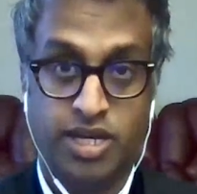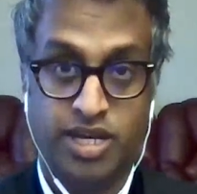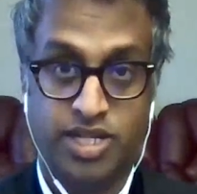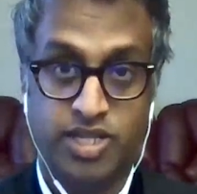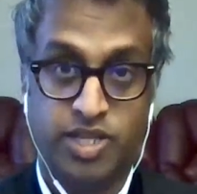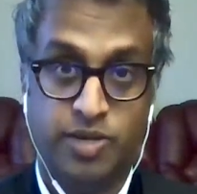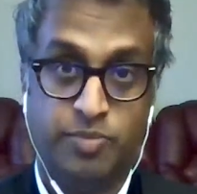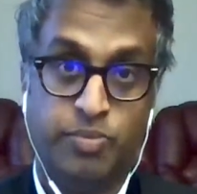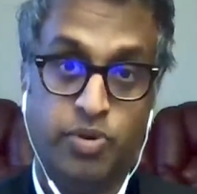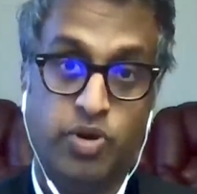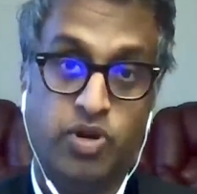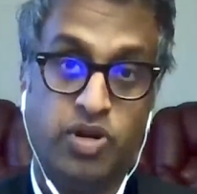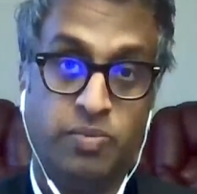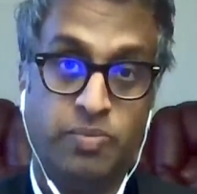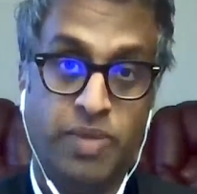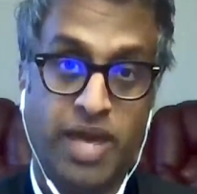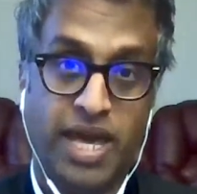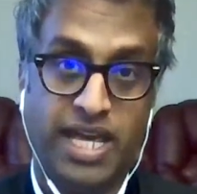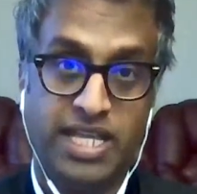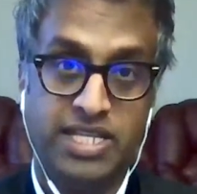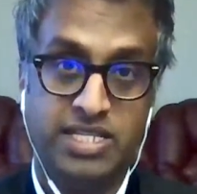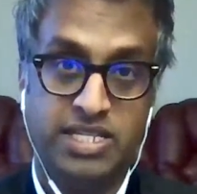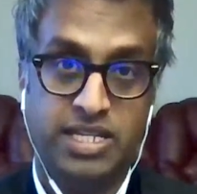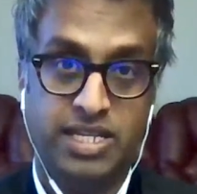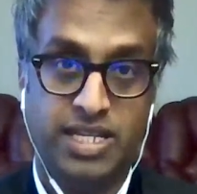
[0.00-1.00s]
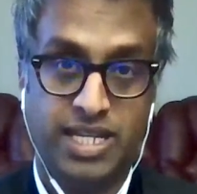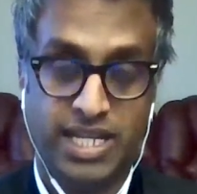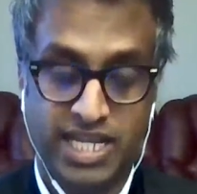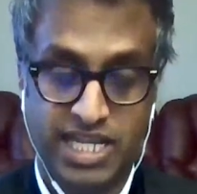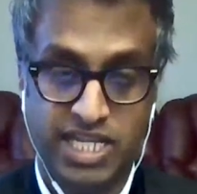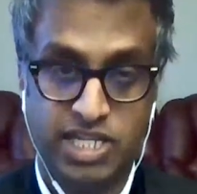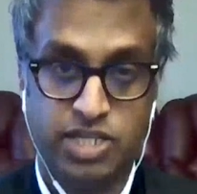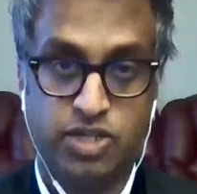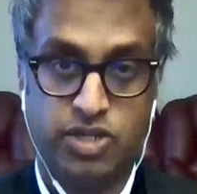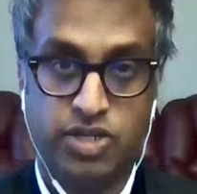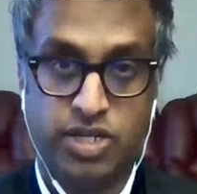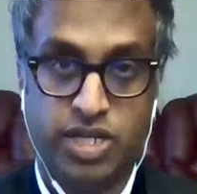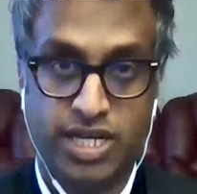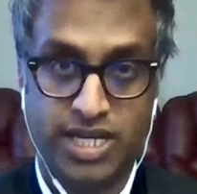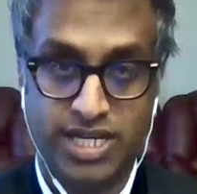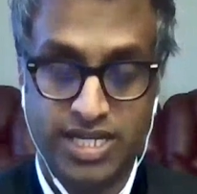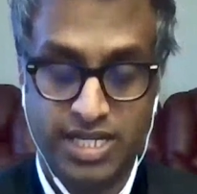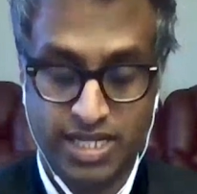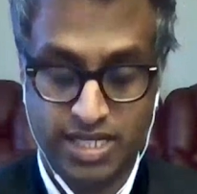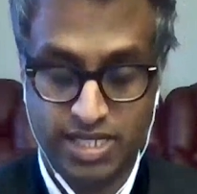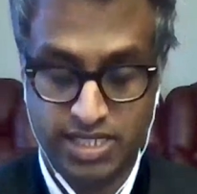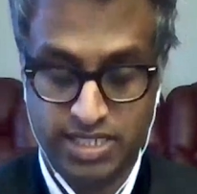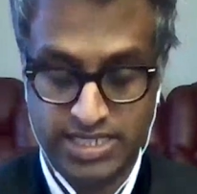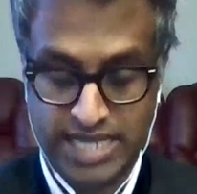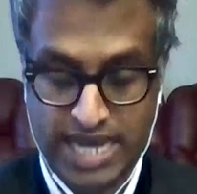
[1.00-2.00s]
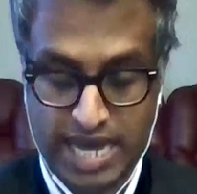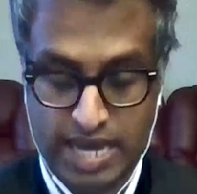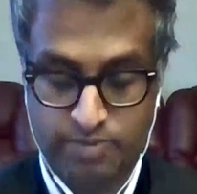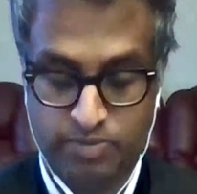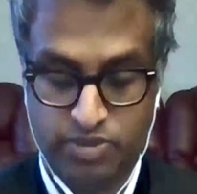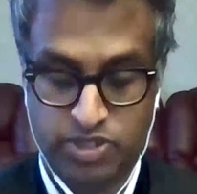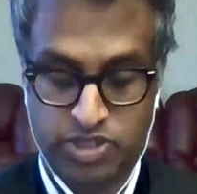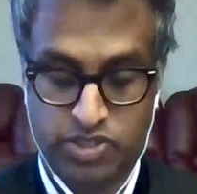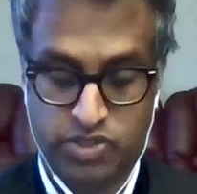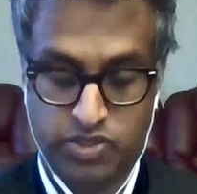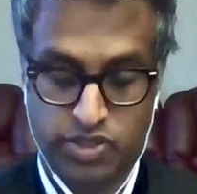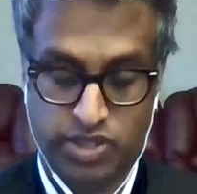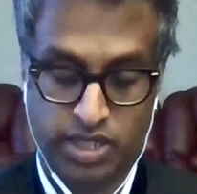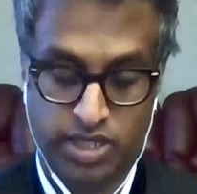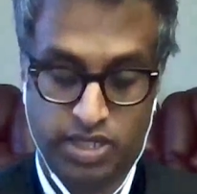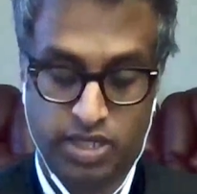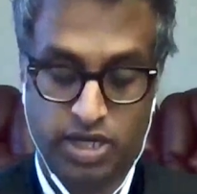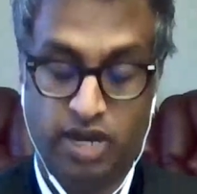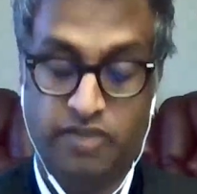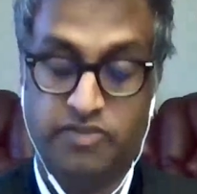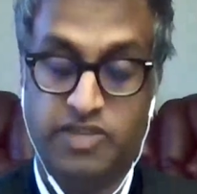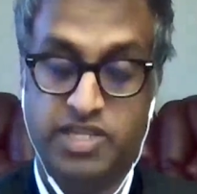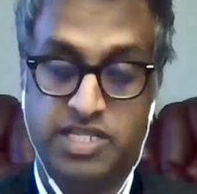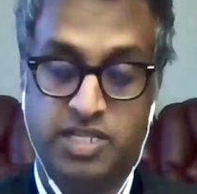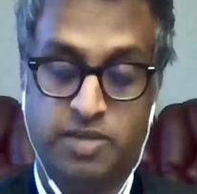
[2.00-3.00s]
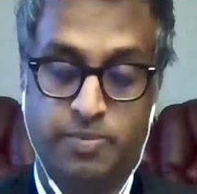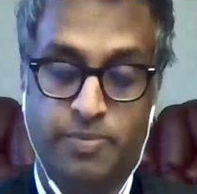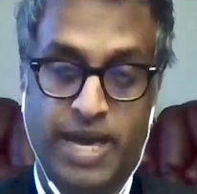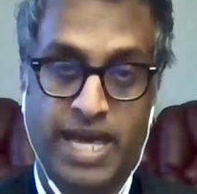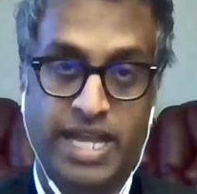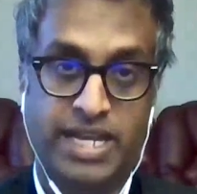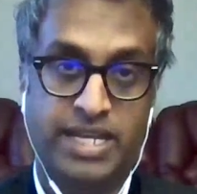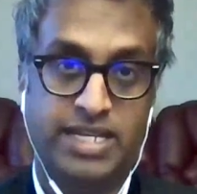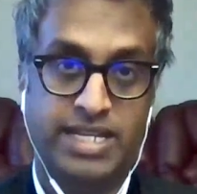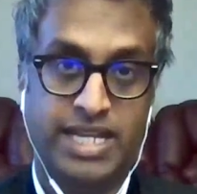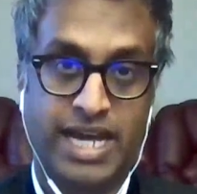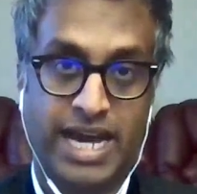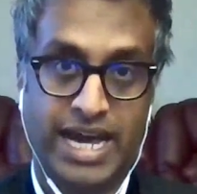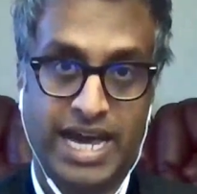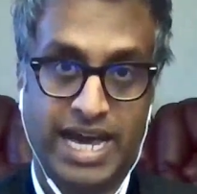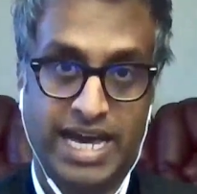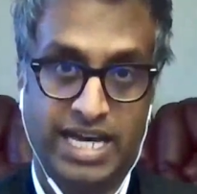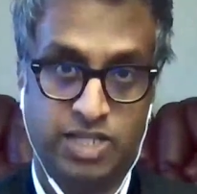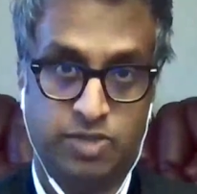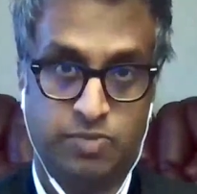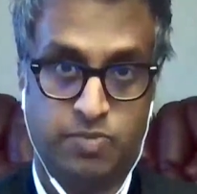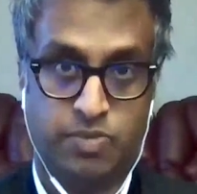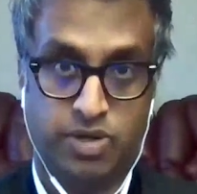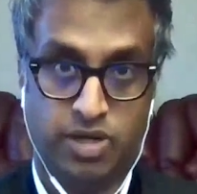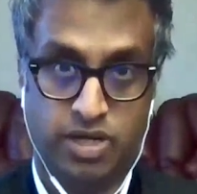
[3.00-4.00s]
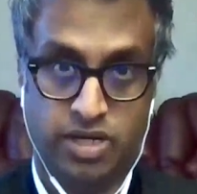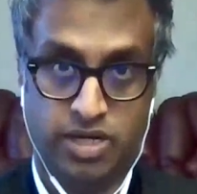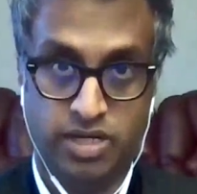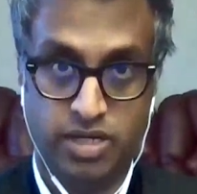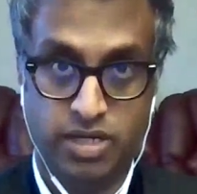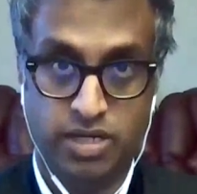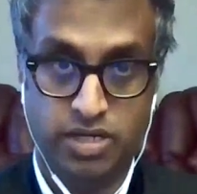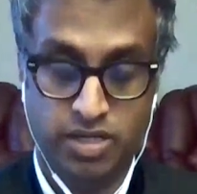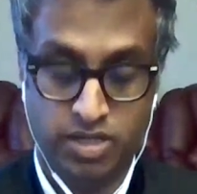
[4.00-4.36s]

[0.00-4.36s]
The book paints an intricate tapestry of the Tibetan diaspora